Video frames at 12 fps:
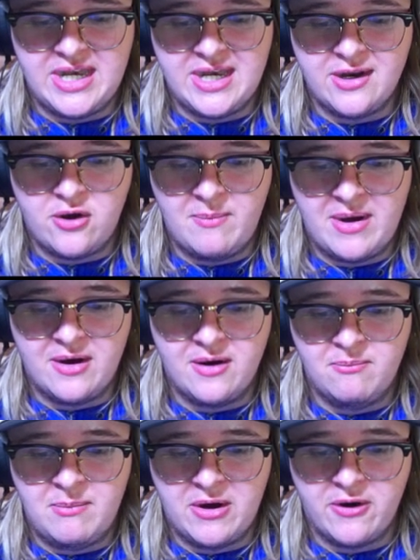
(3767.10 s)
need to go
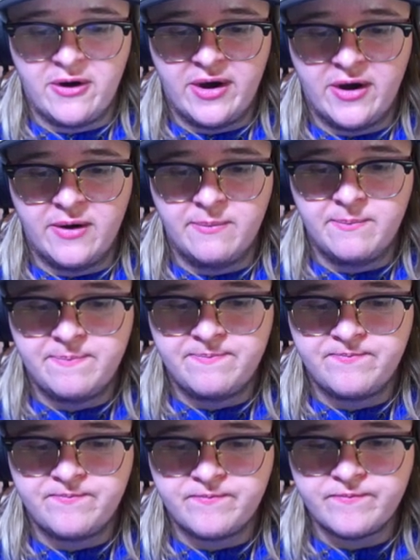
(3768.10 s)
mirror here.
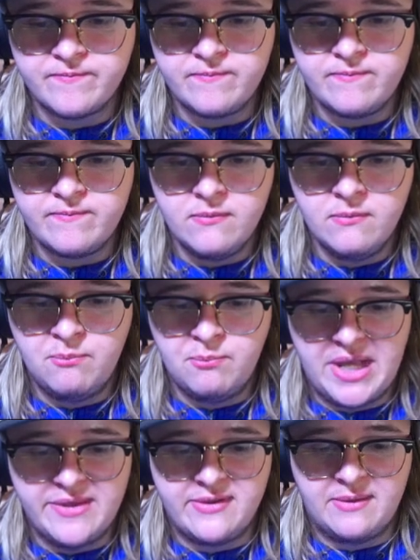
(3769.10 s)

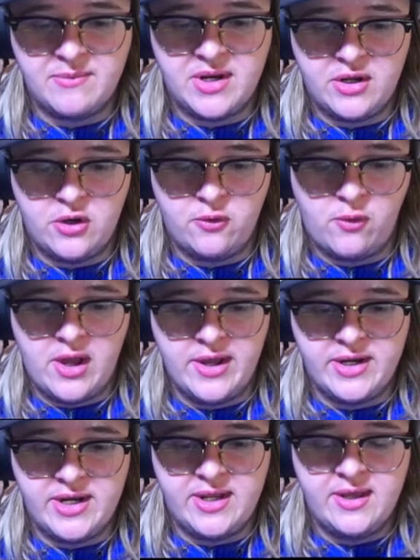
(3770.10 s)
But I'm gonna go
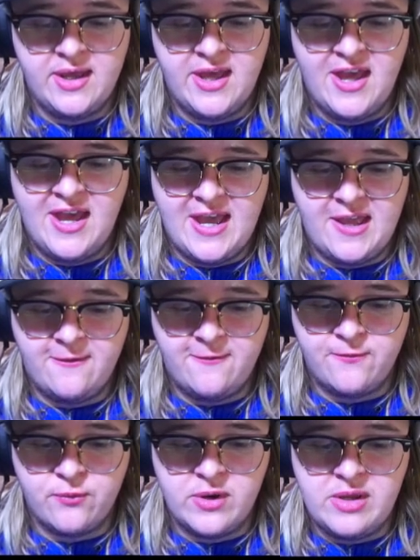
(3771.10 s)
on a
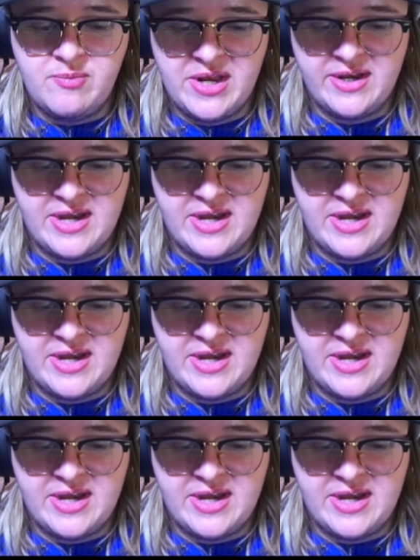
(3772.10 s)
free bit of